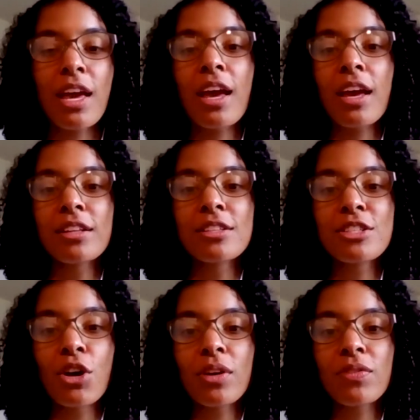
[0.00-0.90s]
And
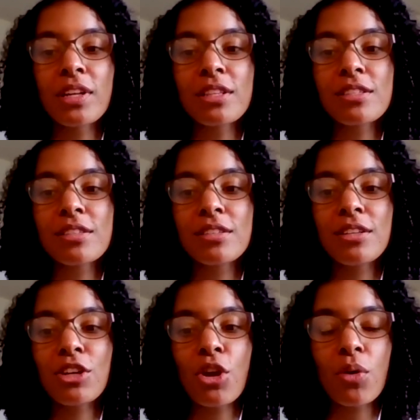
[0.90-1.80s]
so if it's,
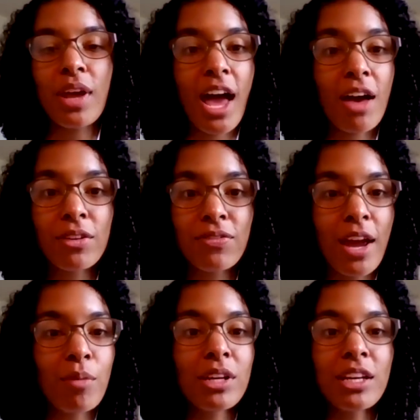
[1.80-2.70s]
you know, to have a
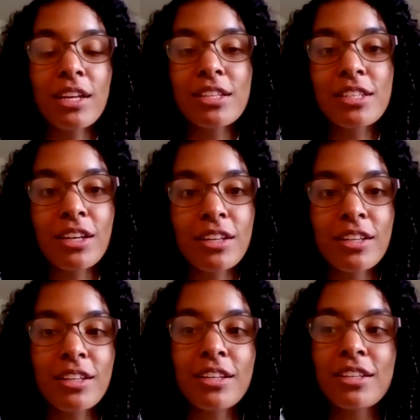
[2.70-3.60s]
family and to,
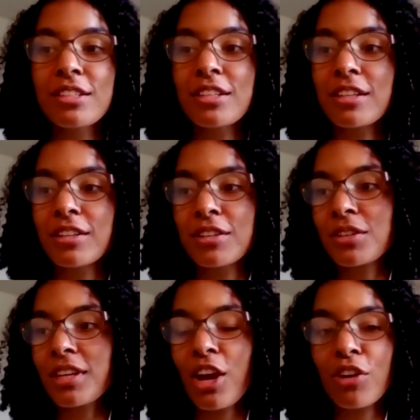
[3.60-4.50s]

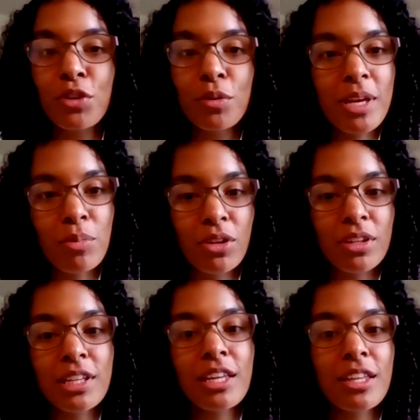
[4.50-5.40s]
to care for
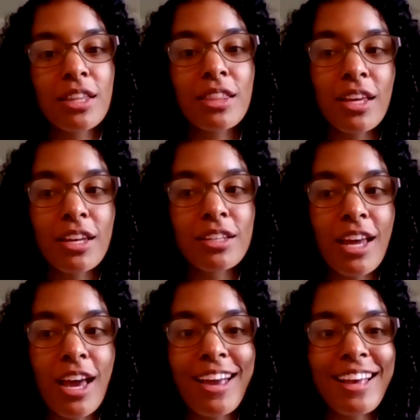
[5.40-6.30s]
people,
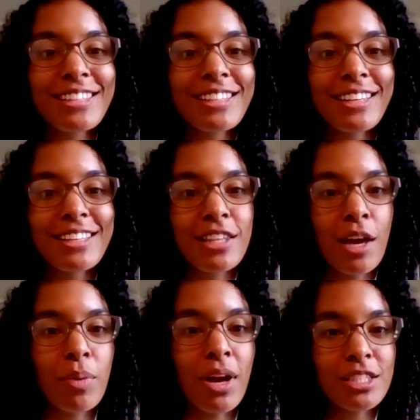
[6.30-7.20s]
then I ask, is
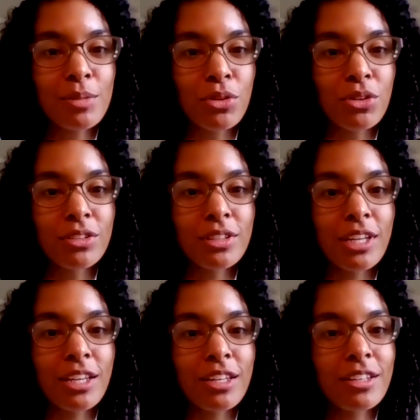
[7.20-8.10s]
that possible
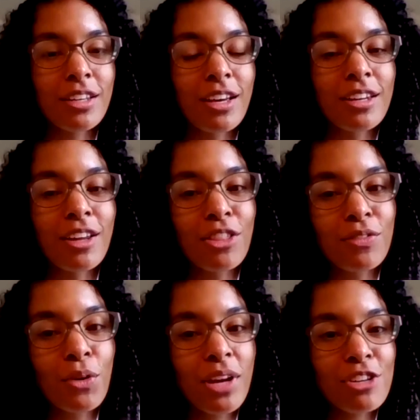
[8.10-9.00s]
in another
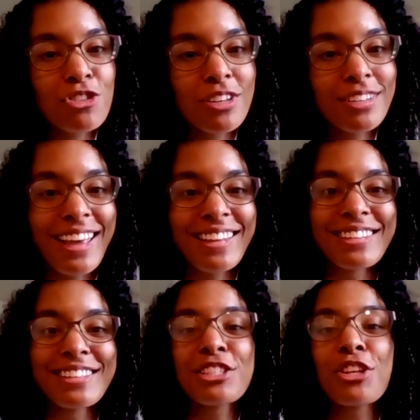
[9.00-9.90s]
vocation?
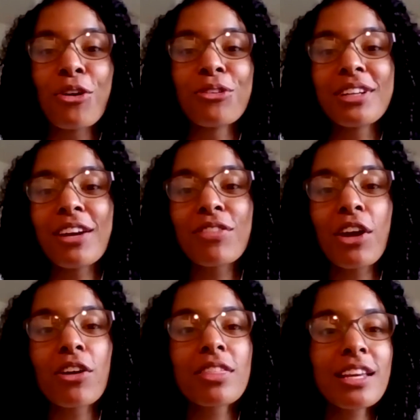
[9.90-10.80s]
And so if
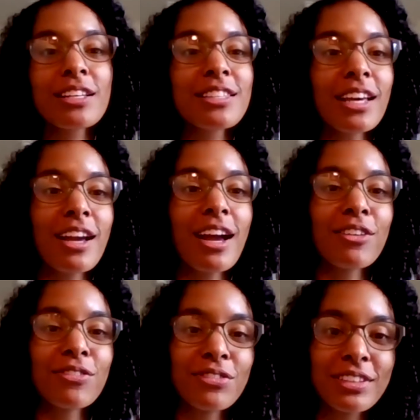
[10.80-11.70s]
there are things that
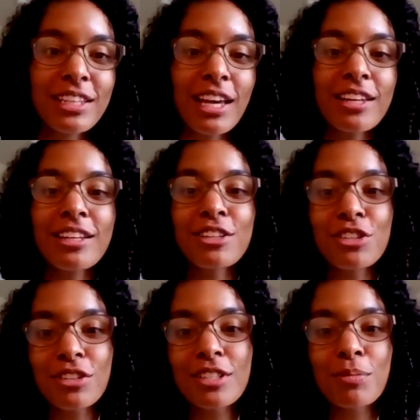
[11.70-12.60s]
kind of get
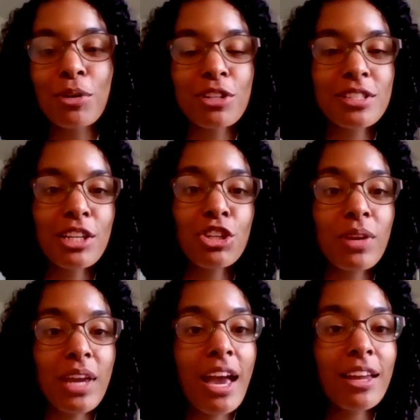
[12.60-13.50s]
interspersed and
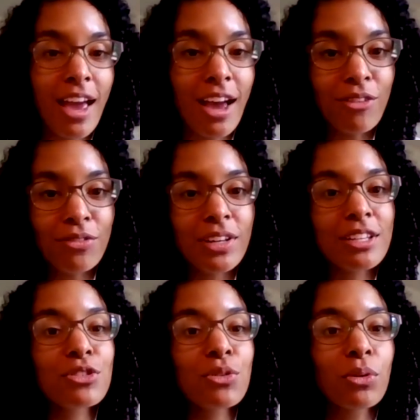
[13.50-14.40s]
you can have
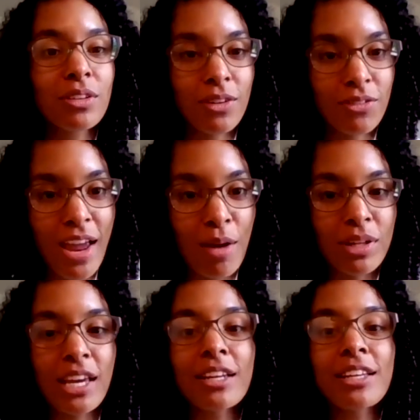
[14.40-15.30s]
a sort of a
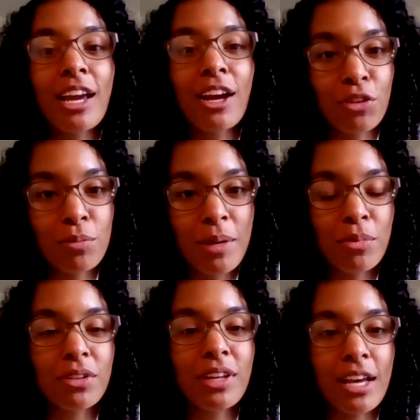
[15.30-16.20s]
family and care for
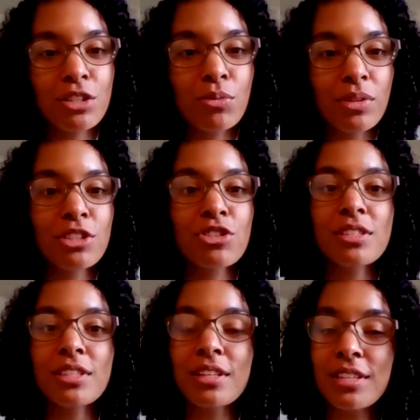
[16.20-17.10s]
people as a
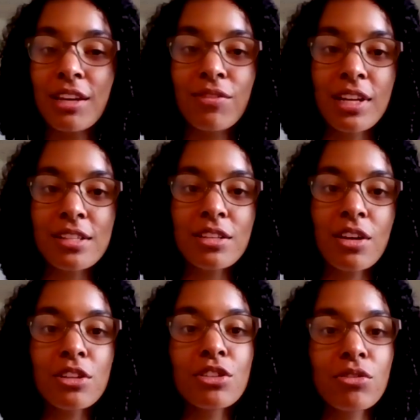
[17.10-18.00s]
religious and even as a
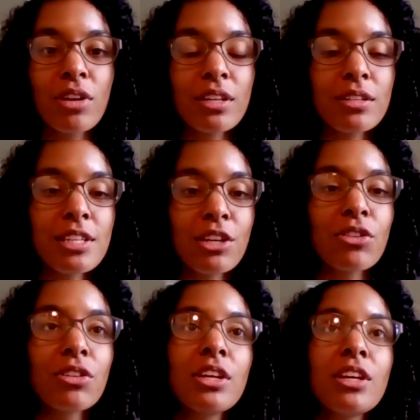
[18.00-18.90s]
consecrated
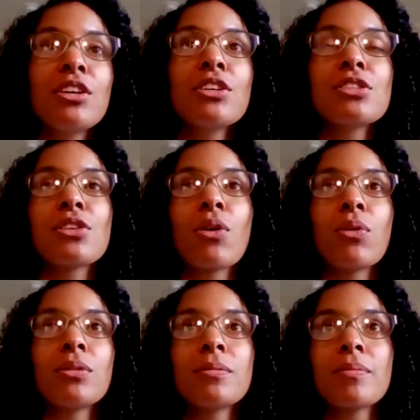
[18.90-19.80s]
single
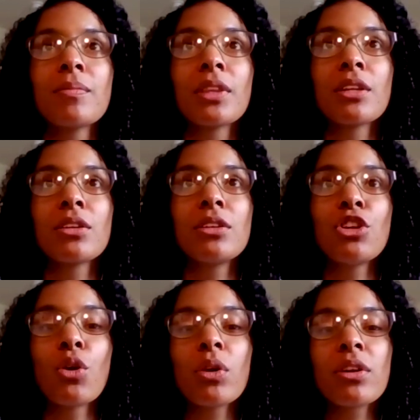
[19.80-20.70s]
so
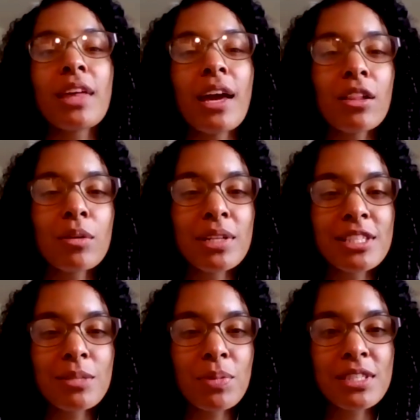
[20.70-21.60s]
you know what are the
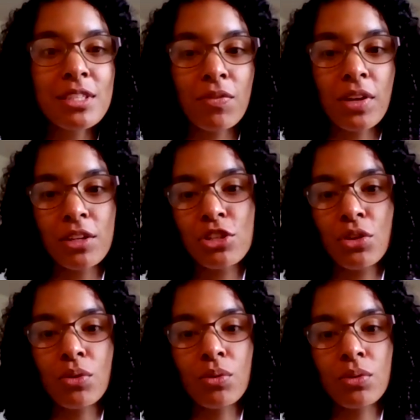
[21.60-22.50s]
elements specific
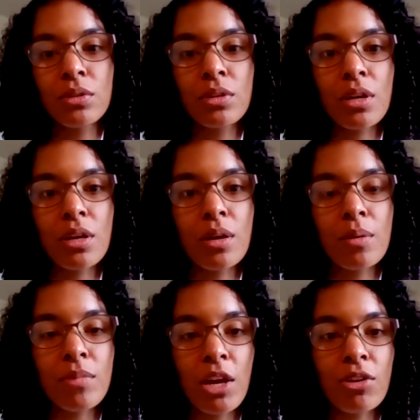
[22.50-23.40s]
to a
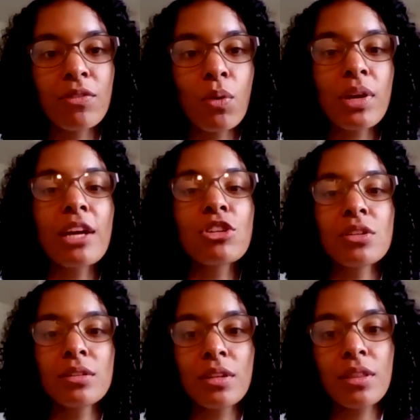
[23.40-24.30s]
married
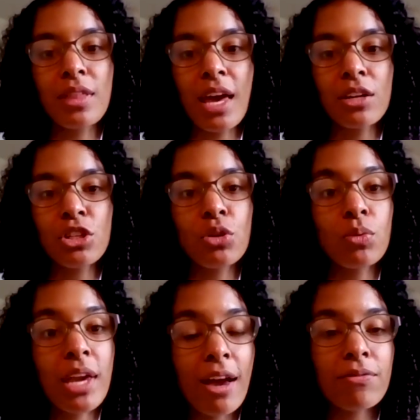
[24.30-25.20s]
vocation that you
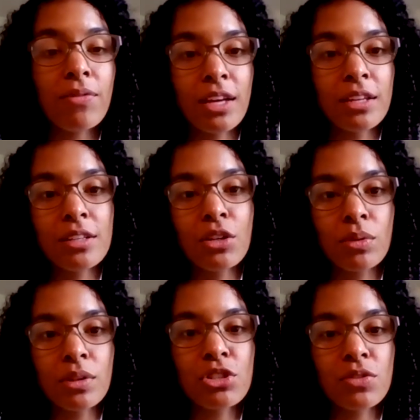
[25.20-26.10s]
can't find in a
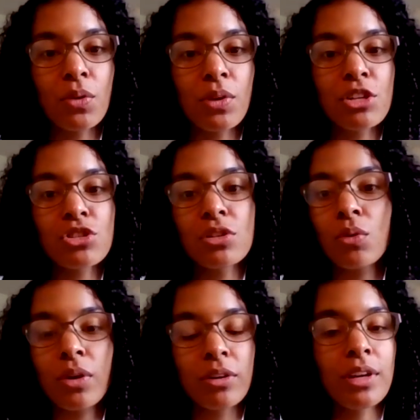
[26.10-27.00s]
religious vocation
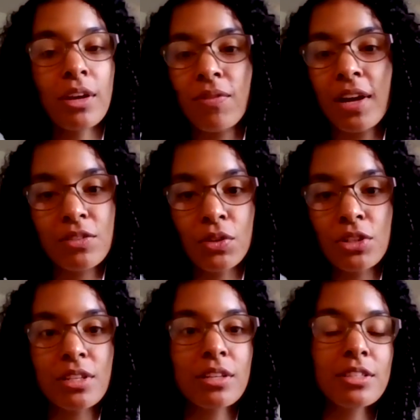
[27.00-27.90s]
and, and vice
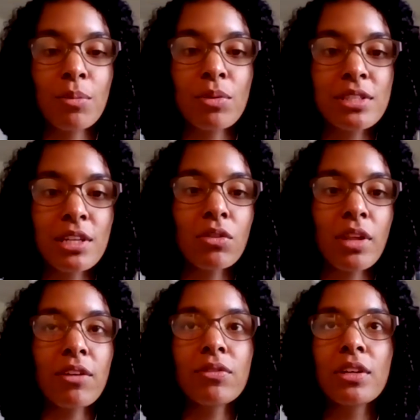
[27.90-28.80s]
versa same with single
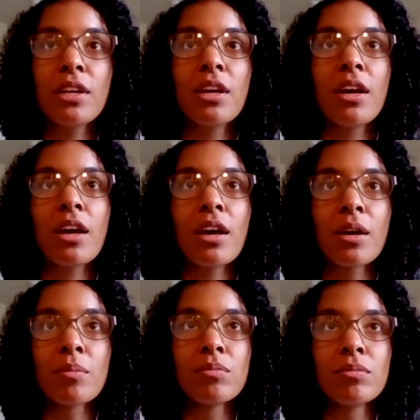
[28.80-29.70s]
life
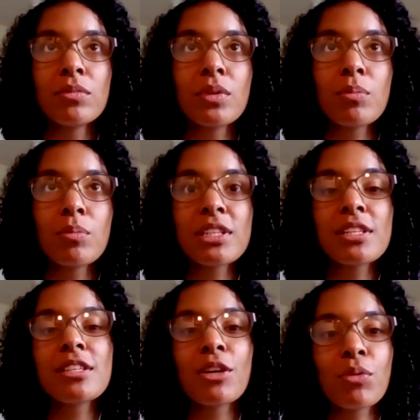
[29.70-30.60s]
um, but
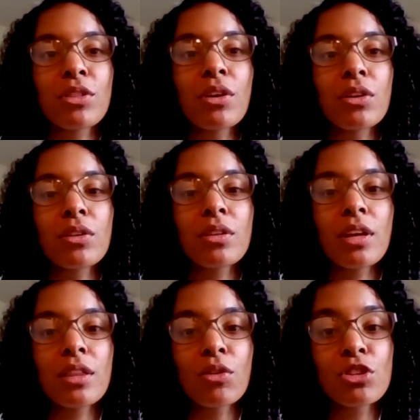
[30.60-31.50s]
to sit with the
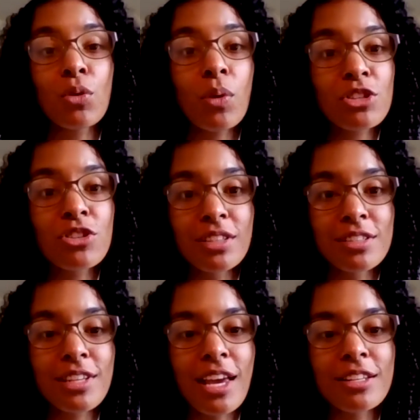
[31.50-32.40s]
those
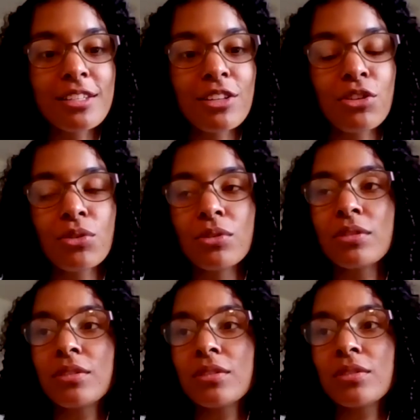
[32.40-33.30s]
questions and to